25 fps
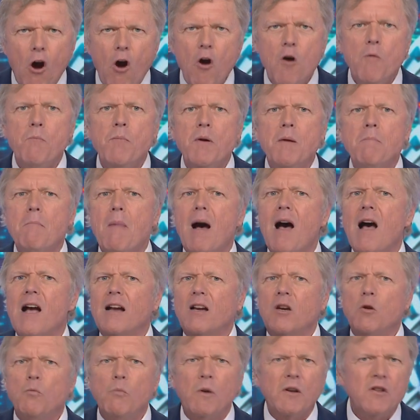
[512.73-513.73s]
open
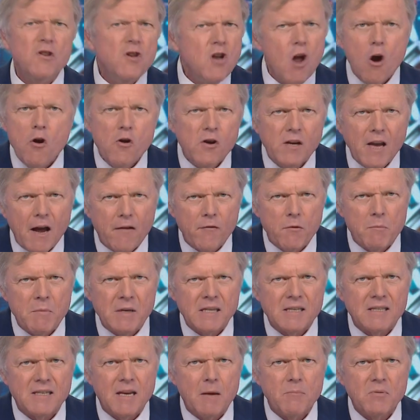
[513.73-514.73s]
market with no
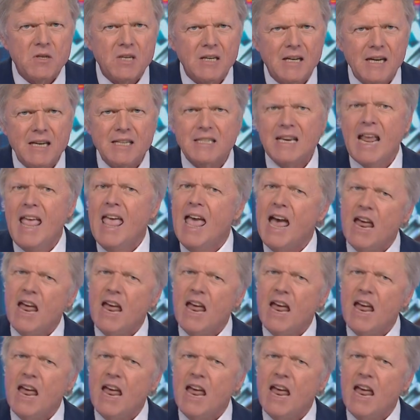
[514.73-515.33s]
government subsidies